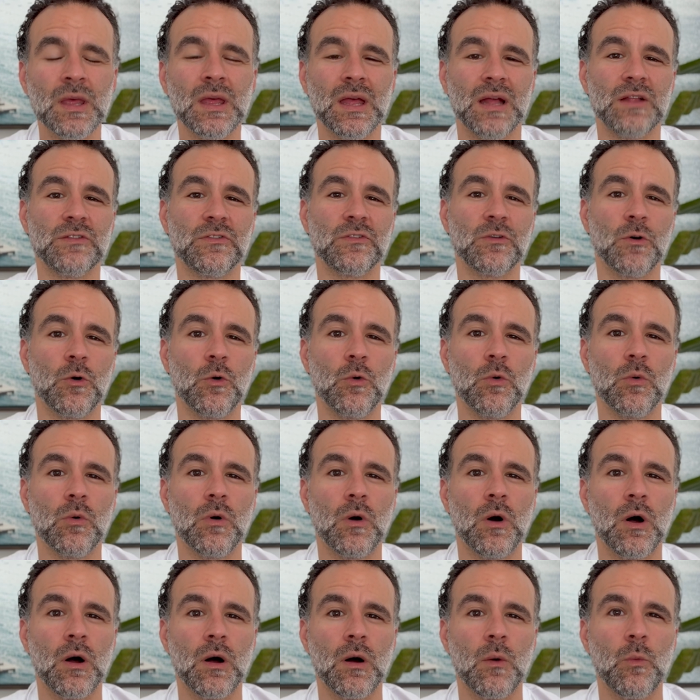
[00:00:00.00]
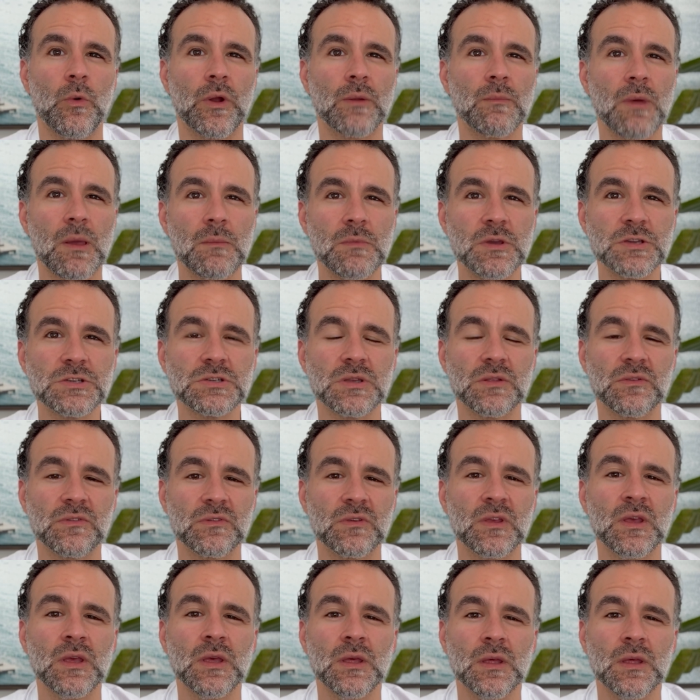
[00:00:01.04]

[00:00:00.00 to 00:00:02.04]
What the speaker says: And so one of my missions,